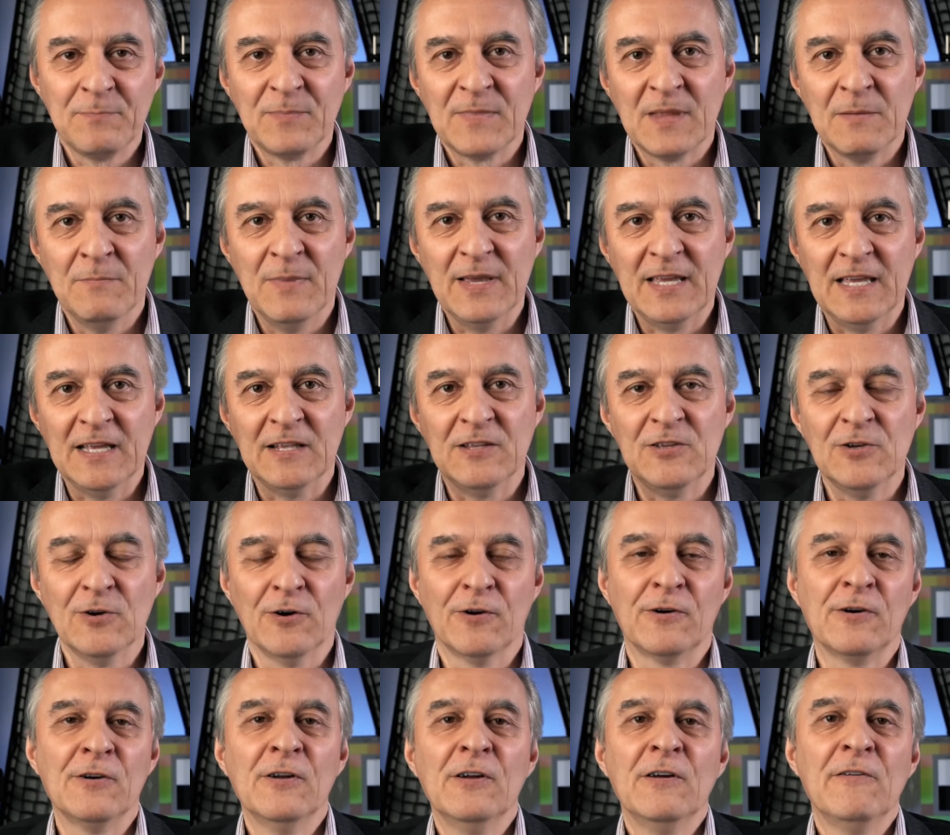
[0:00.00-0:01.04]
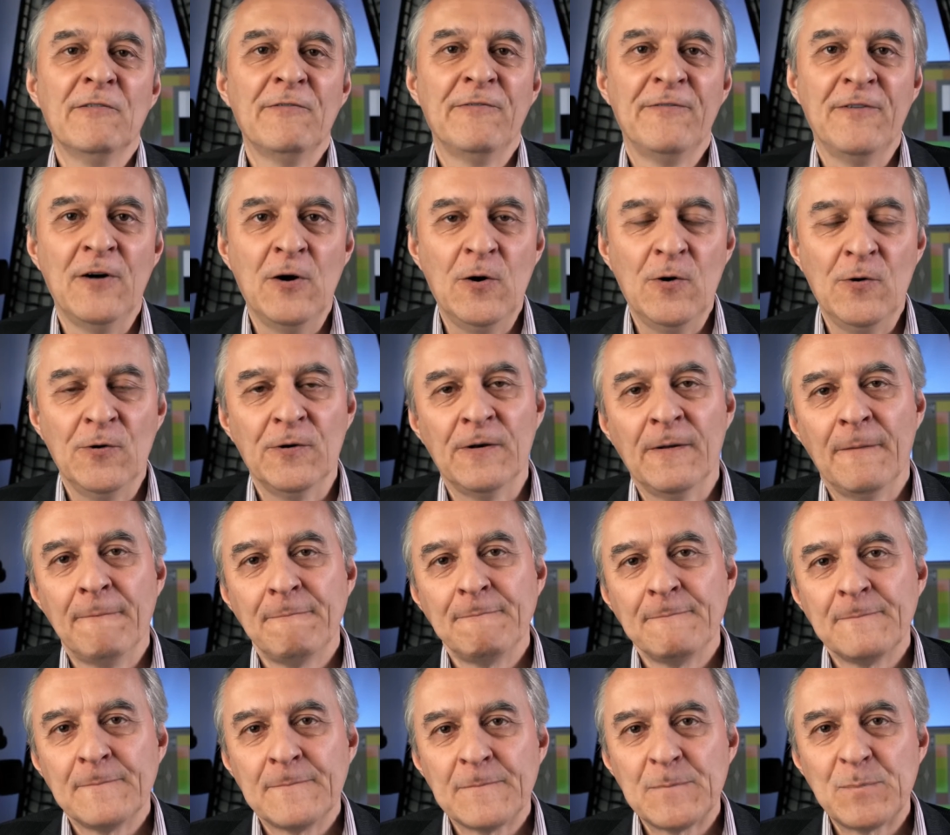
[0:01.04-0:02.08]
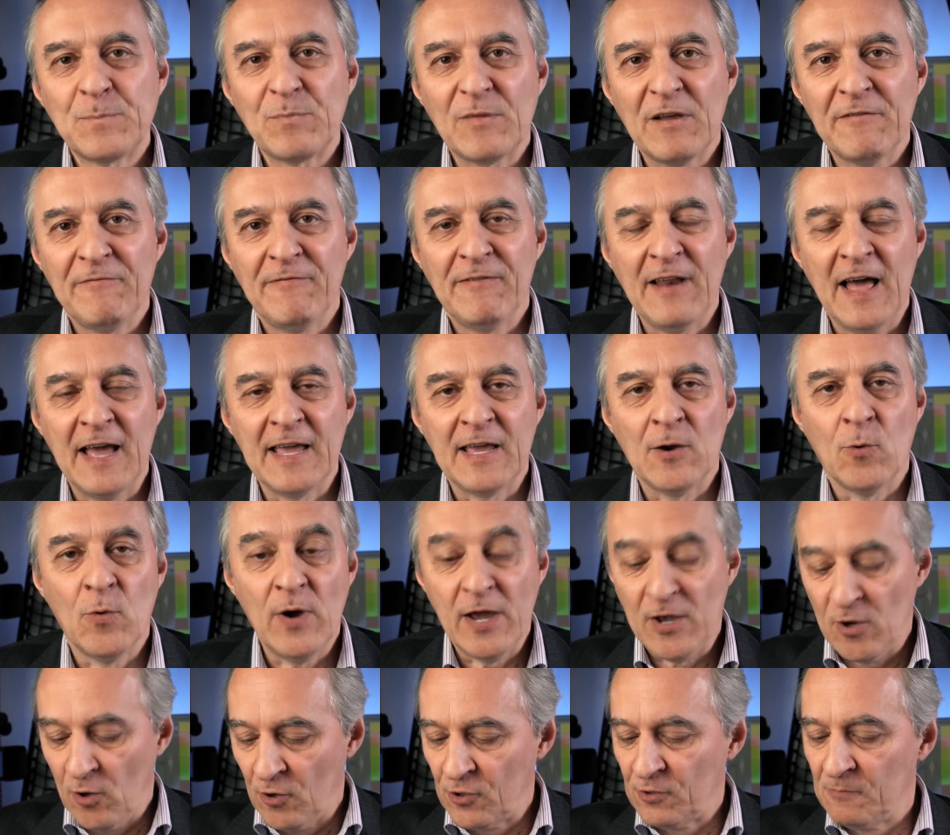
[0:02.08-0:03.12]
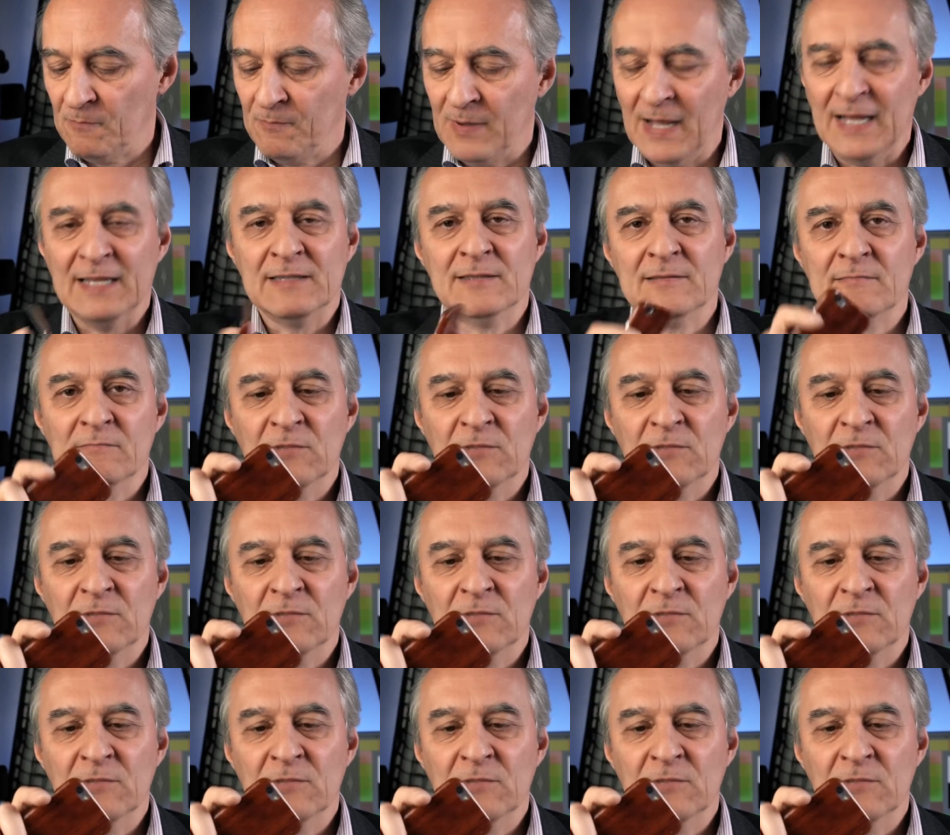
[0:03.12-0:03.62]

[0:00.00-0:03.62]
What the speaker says: making your phone flying away, or by